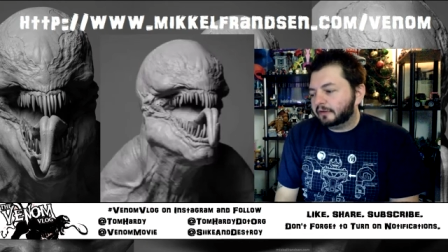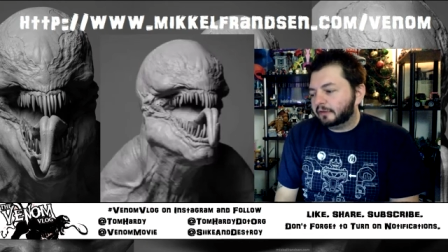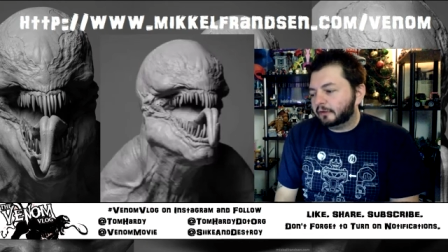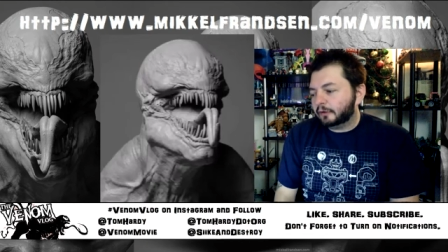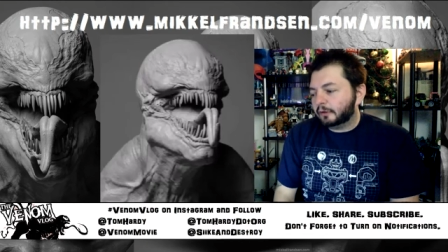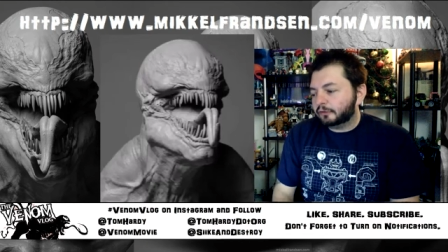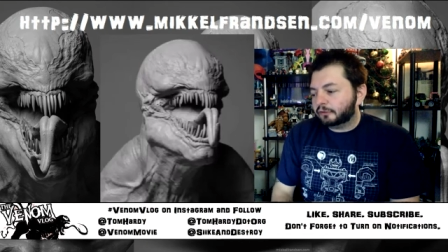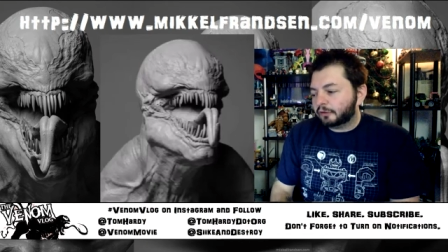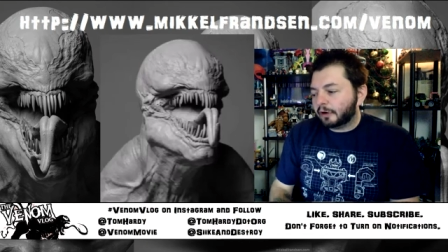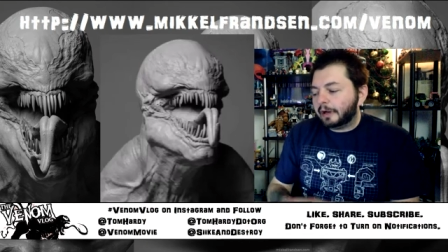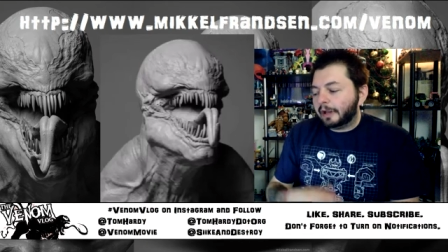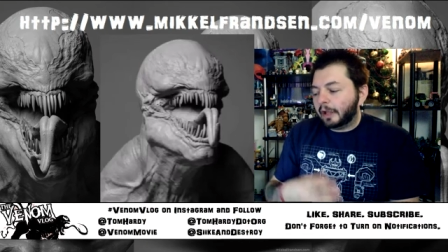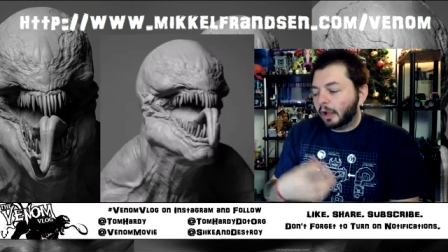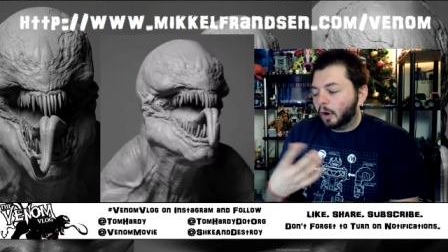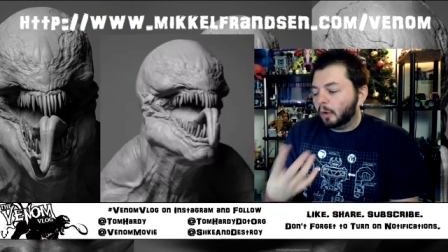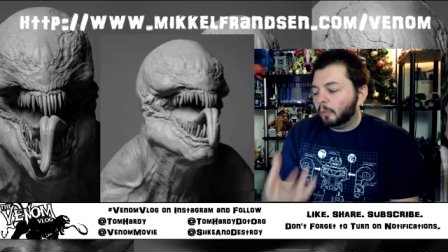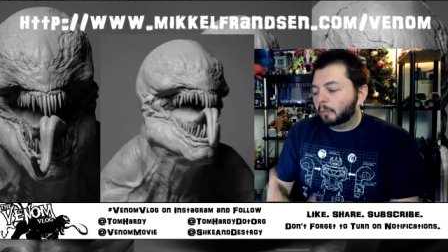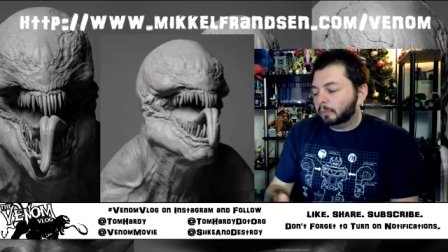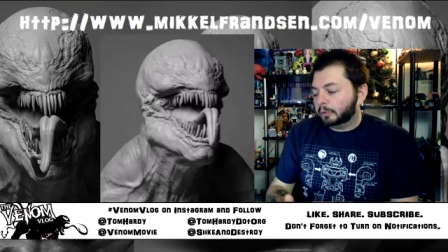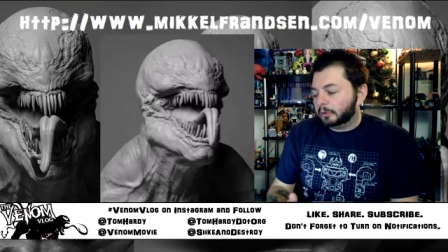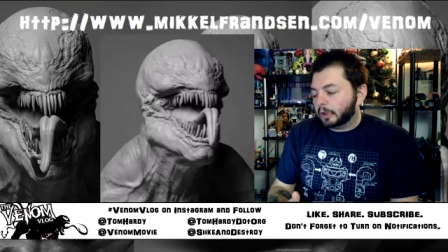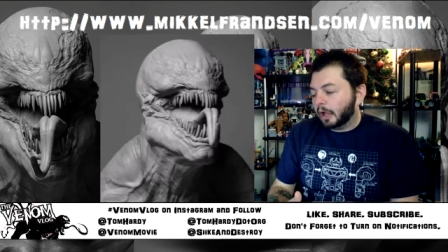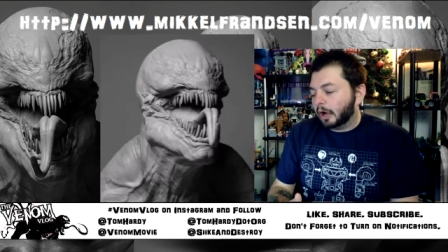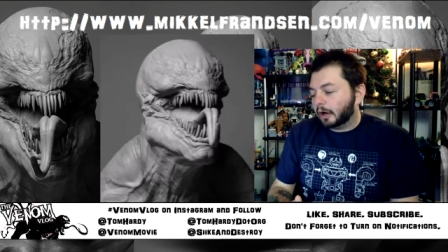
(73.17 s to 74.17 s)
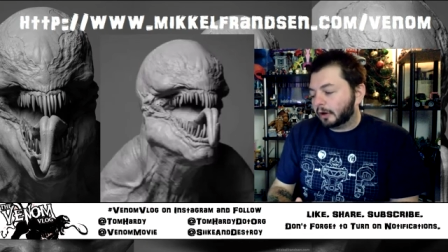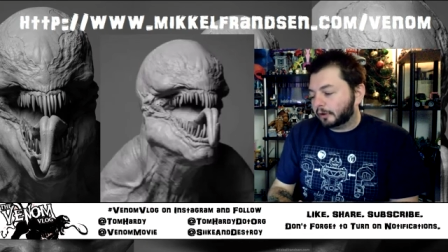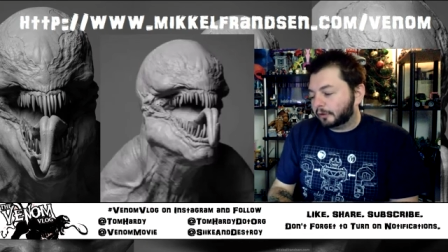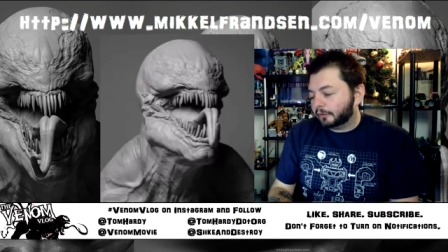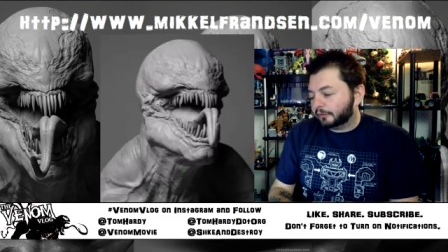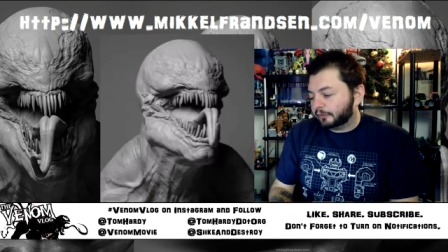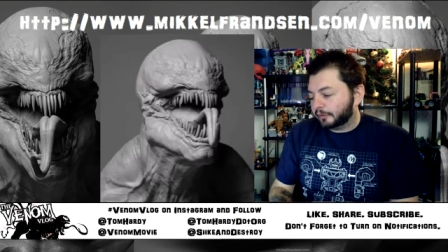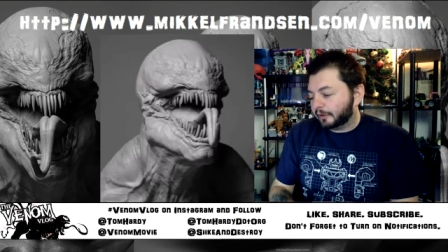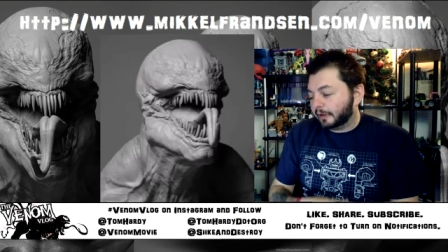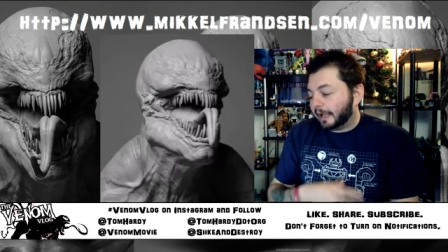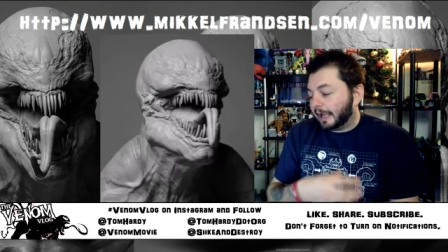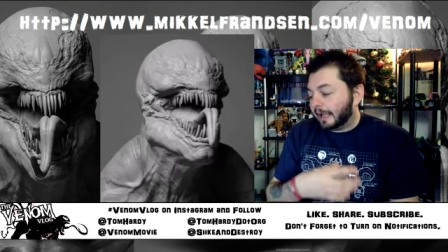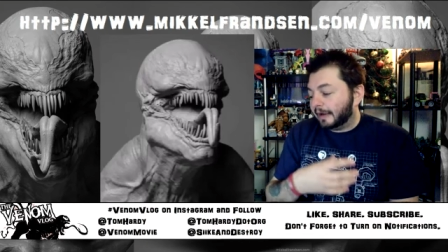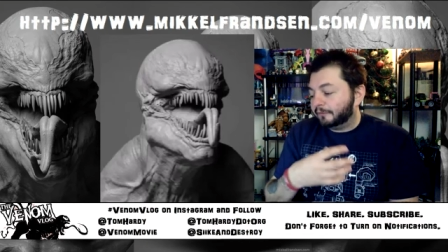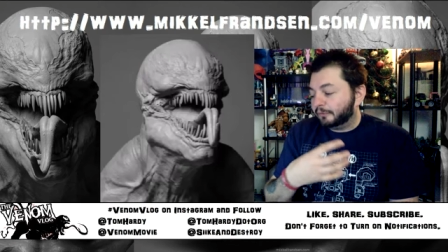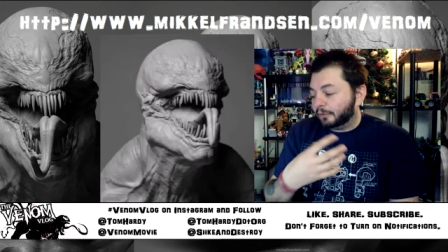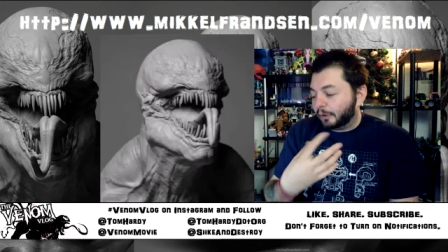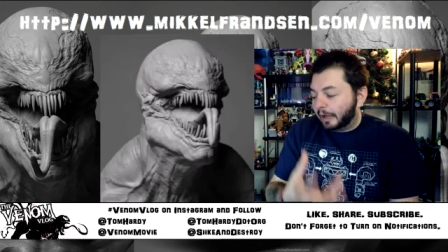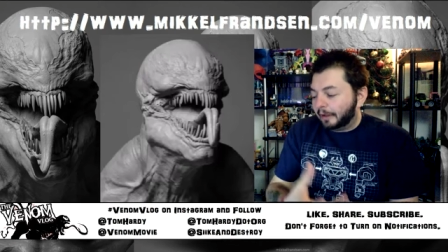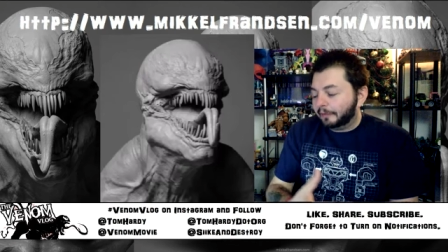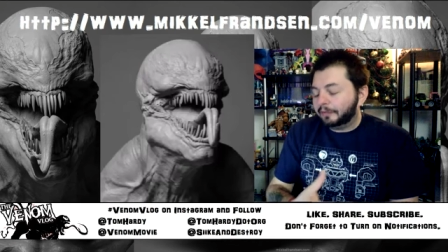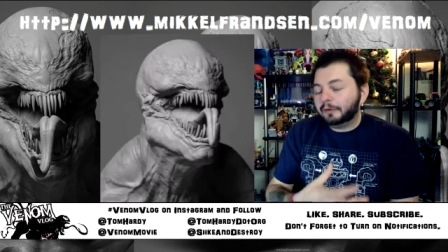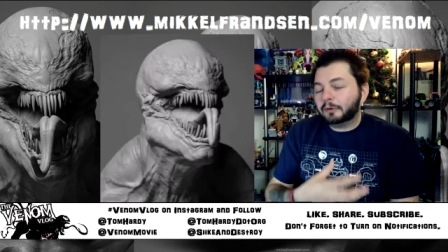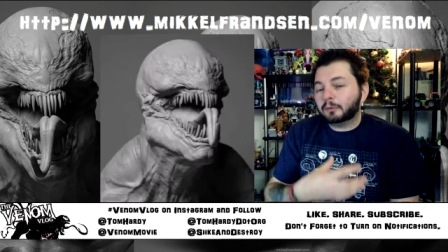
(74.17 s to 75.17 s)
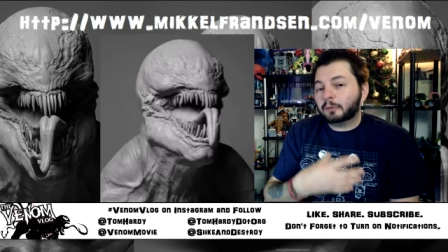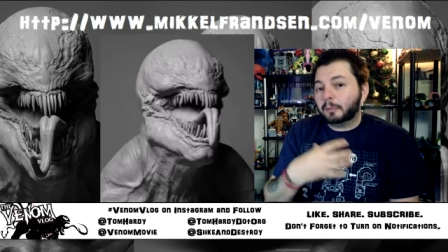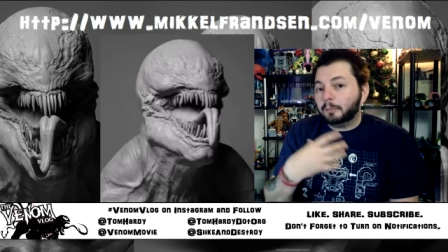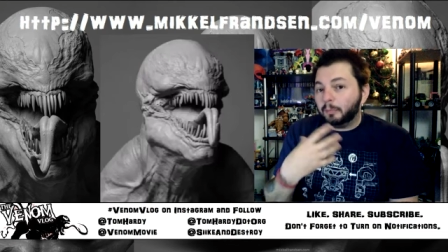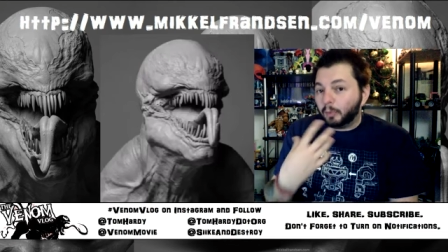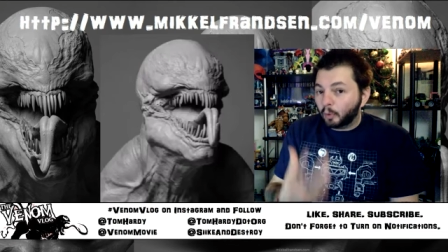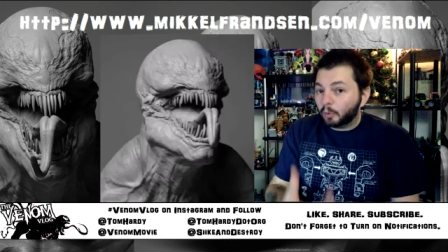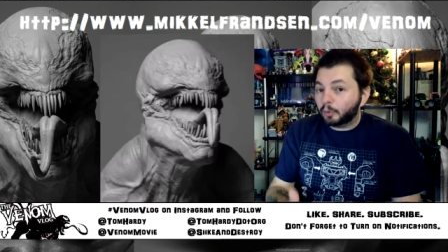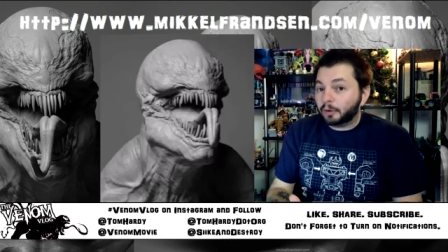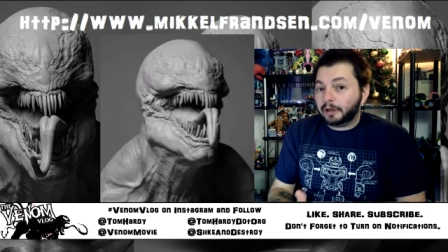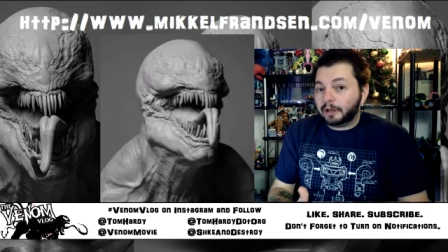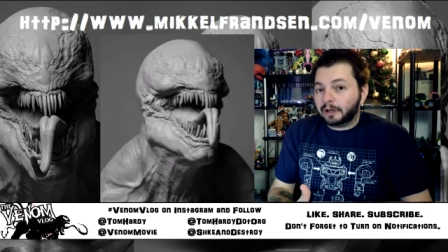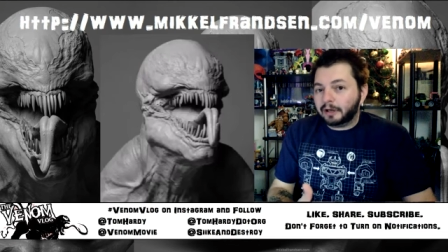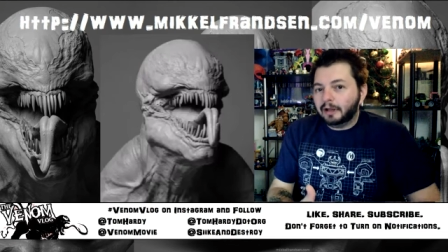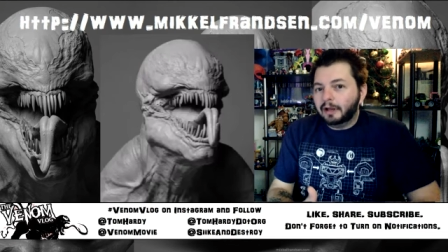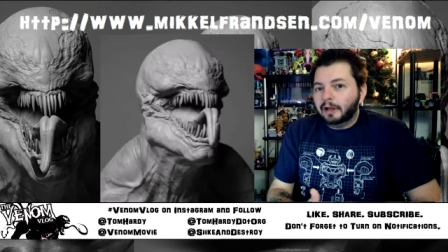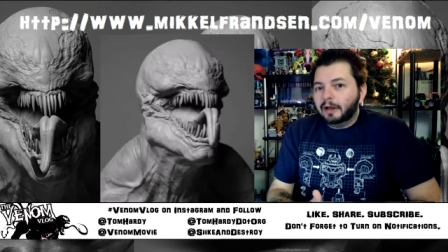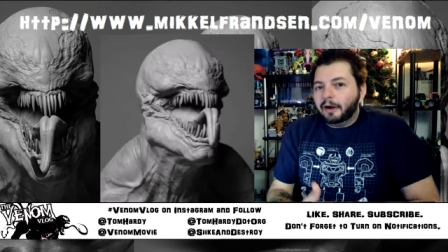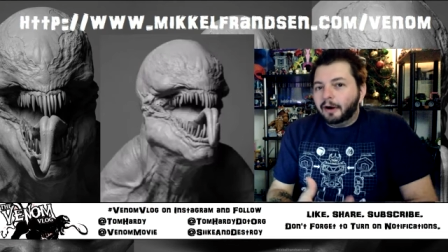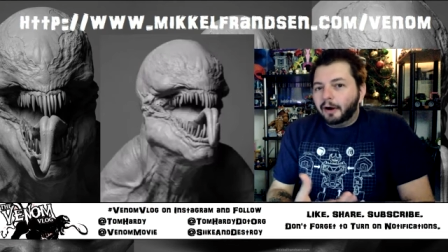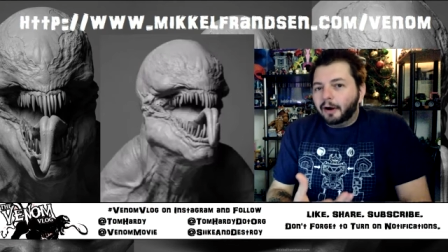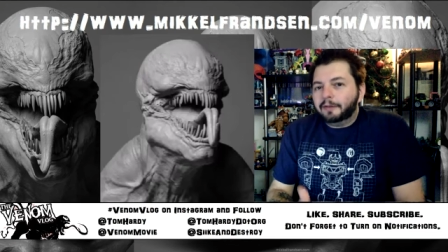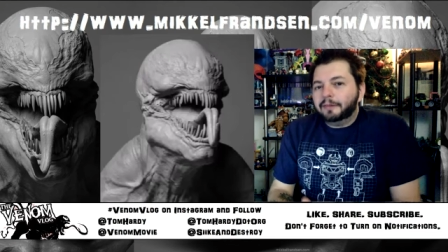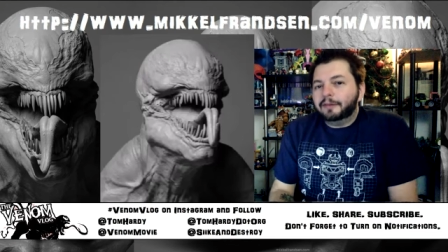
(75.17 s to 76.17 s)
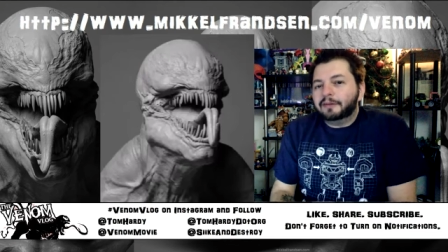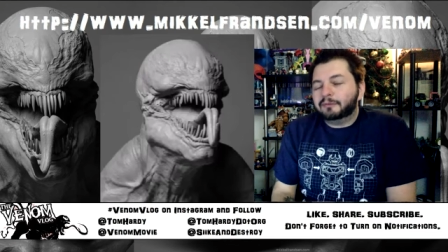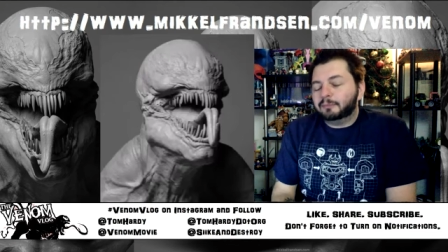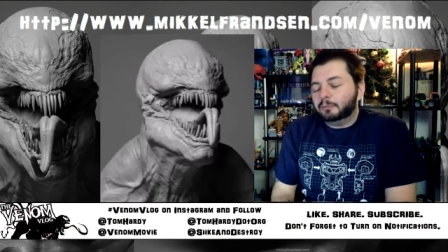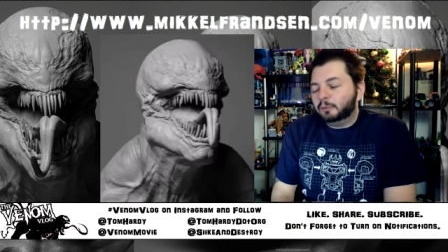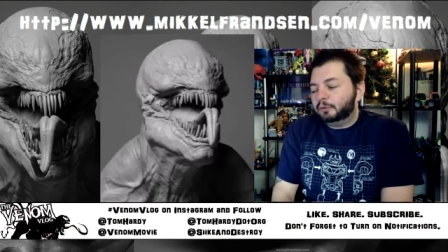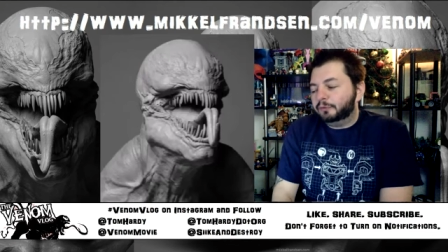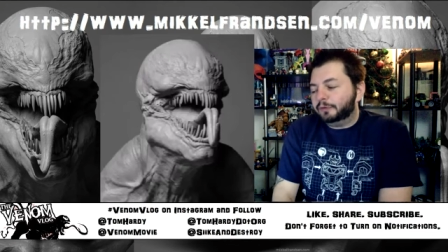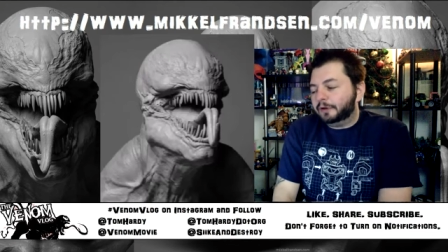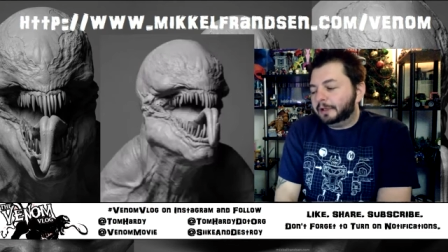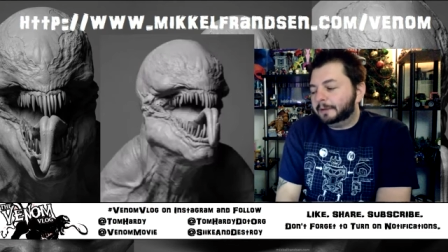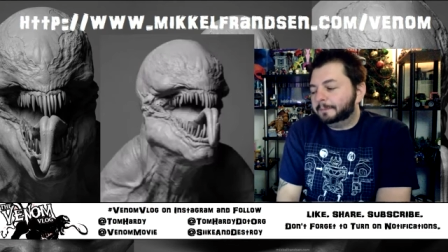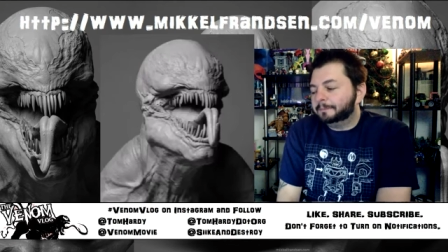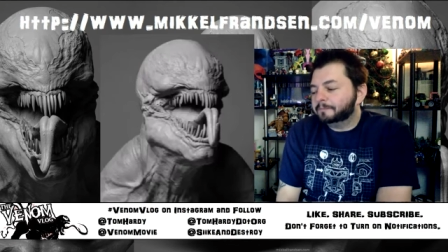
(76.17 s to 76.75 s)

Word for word: they're trying to help bloggers like hey if you're out there reporting on this movie